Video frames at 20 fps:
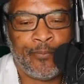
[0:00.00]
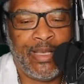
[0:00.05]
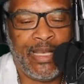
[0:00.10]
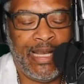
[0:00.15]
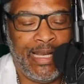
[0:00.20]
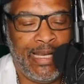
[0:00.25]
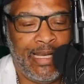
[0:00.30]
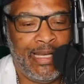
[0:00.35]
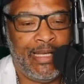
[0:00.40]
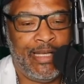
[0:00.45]

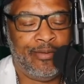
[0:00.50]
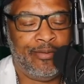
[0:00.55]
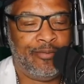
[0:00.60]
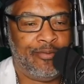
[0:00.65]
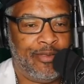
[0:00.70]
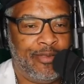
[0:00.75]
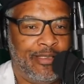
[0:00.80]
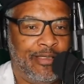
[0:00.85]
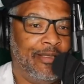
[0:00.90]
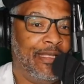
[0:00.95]
and
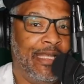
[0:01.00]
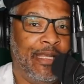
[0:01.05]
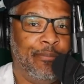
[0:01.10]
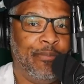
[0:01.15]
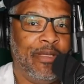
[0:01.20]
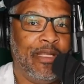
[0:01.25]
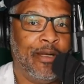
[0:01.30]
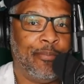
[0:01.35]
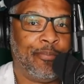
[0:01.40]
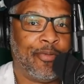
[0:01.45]
hit
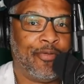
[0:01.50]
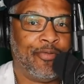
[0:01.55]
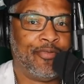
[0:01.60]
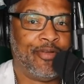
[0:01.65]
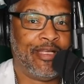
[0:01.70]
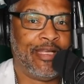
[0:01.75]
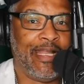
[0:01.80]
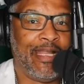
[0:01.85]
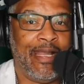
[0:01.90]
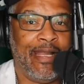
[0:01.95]
me up over
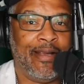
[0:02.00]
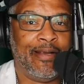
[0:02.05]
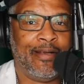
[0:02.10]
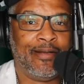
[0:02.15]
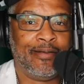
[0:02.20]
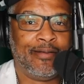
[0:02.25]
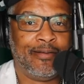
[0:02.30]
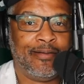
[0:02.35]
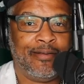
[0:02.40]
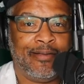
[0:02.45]

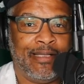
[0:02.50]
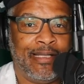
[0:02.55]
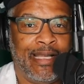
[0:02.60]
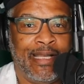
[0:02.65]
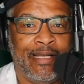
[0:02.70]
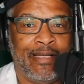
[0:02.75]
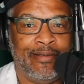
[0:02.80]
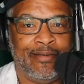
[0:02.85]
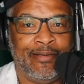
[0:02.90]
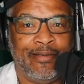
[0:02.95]
there
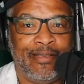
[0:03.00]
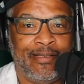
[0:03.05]
at